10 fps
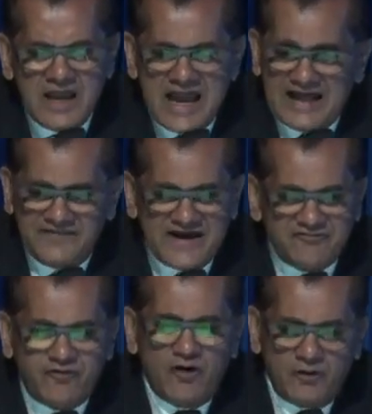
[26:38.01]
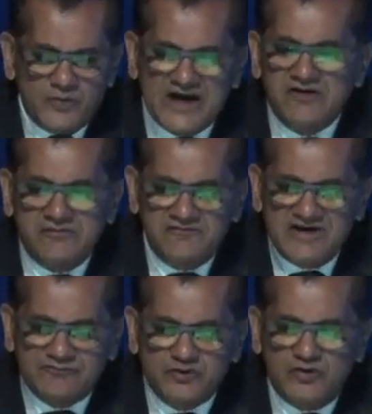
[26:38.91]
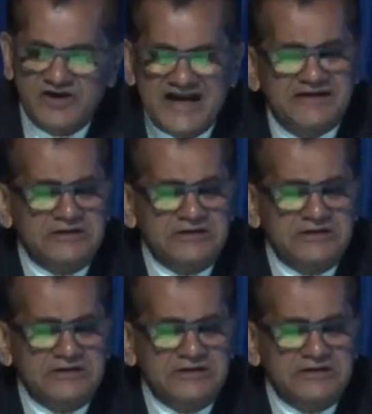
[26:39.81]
And therefore, we have to create